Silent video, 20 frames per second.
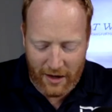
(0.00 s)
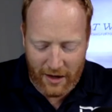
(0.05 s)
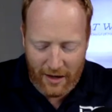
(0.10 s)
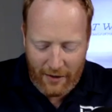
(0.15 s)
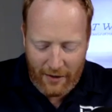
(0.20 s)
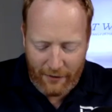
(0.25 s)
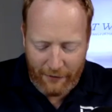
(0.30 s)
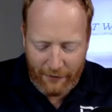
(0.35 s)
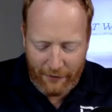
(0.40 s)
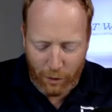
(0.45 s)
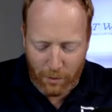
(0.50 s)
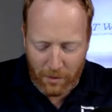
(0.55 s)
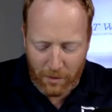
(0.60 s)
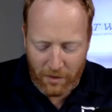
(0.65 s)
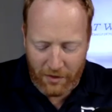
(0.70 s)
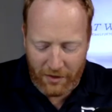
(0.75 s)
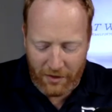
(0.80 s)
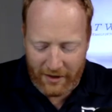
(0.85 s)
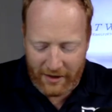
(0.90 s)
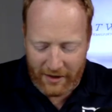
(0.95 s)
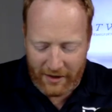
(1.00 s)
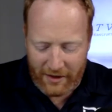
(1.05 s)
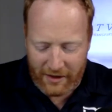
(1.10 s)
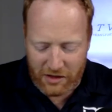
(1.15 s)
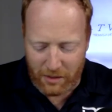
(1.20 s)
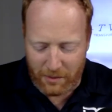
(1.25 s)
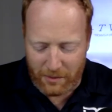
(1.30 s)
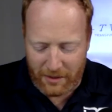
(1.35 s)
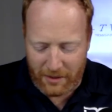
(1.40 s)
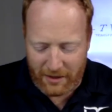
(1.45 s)
and the former things
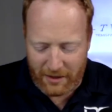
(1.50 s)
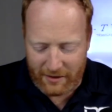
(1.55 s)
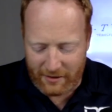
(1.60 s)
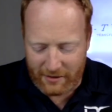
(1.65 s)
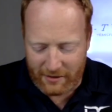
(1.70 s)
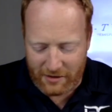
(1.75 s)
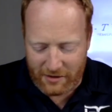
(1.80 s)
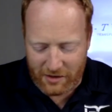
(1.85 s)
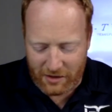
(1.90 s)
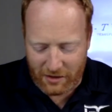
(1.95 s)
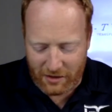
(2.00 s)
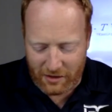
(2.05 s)
shall